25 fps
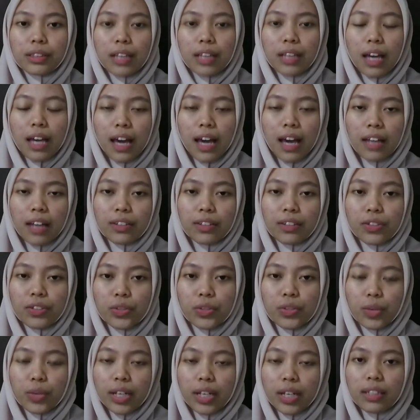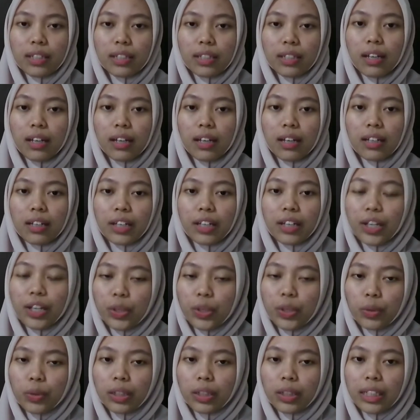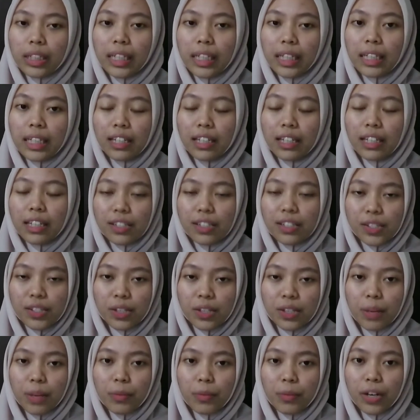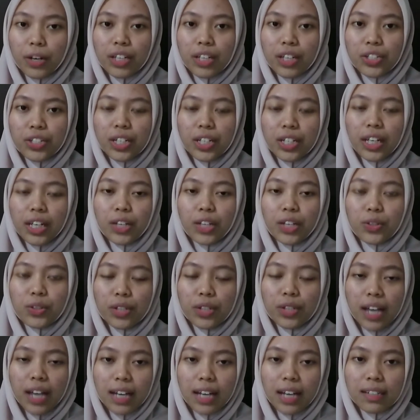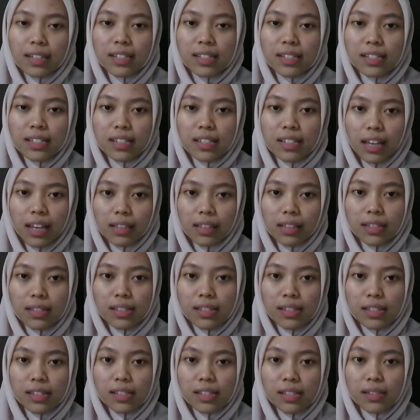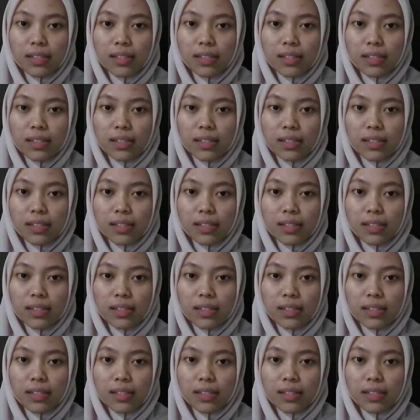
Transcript: had treated unequally in some region in United States.